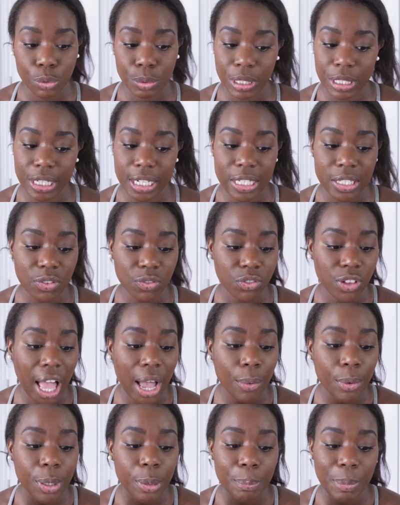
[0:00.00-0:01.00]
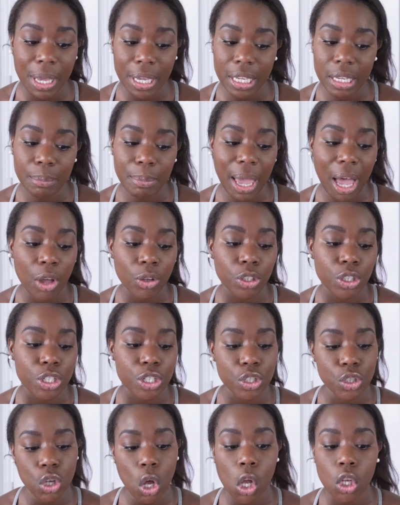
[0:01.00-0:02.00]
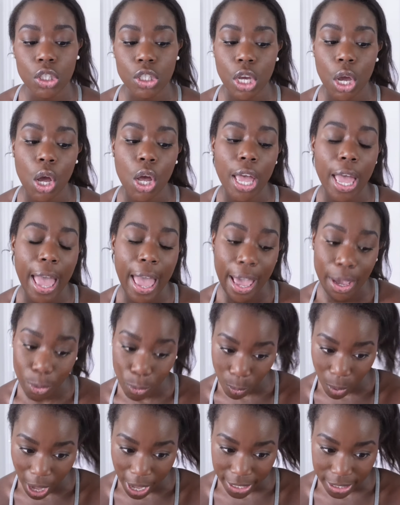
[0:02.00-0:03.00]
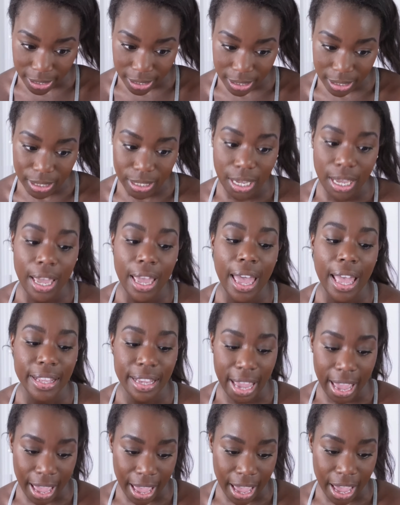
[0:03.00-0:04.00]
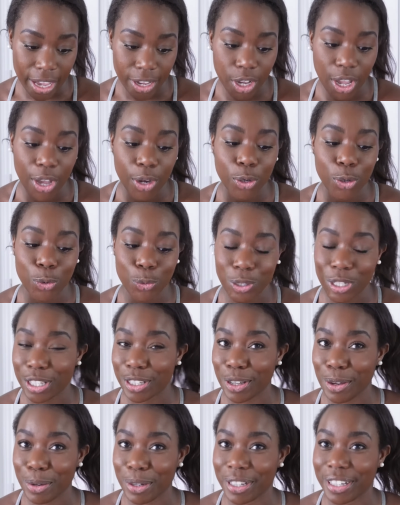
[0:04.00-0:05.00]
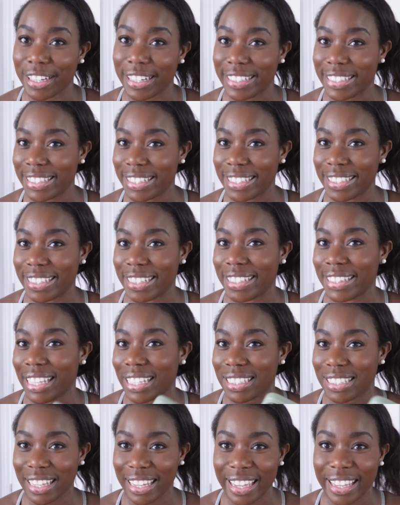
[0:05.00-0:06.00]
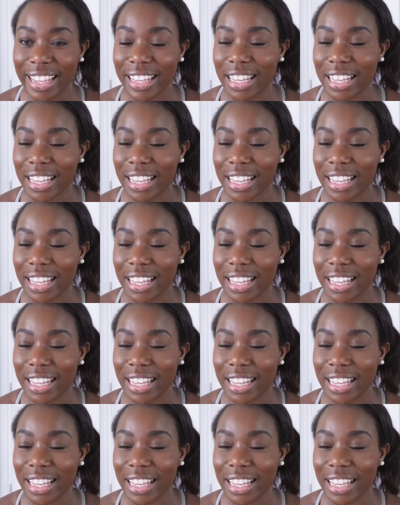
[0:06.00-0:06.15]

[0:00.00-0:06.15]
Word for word: you need is flour, baking powder, salt, egg whites, an egg, Greek yogurt, and seasoning. That's it.